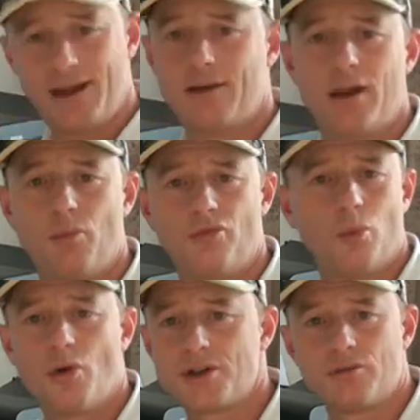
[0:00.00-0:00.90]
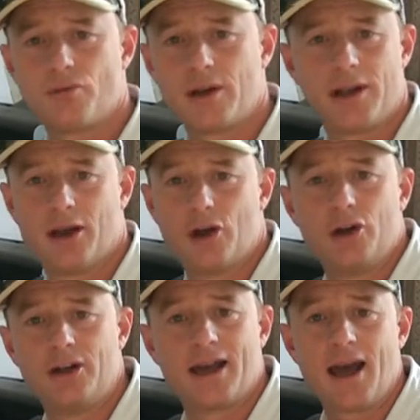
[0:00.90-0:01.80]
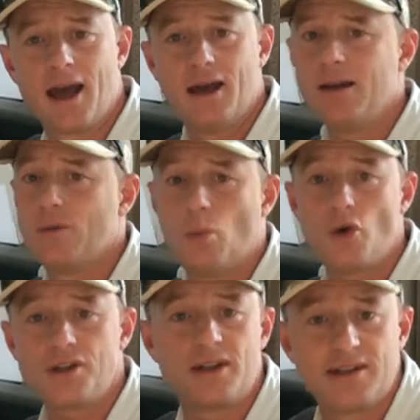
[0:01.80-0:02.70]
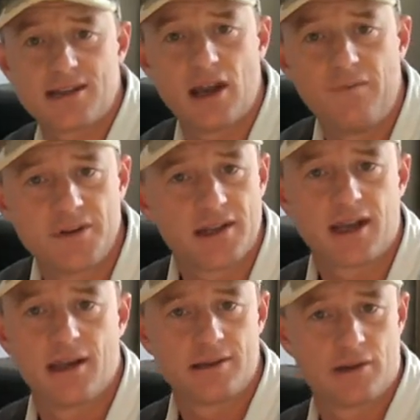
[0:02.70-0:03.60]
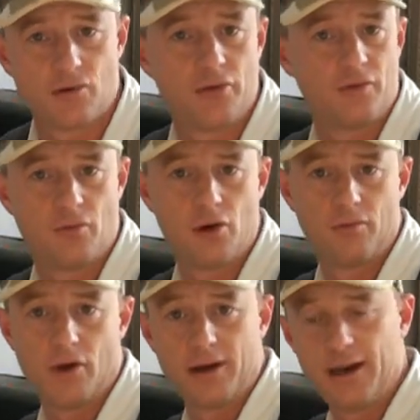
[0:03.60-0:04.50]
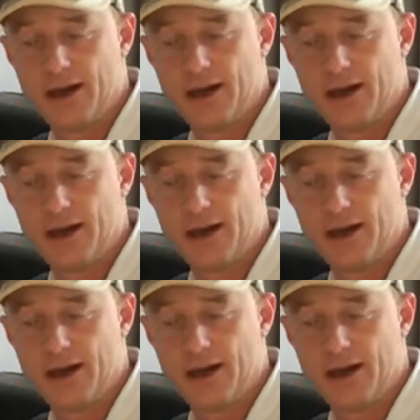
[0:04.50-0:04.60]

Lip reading: it wasn't really a good car. It wasn't as safe as the cars that are on the road right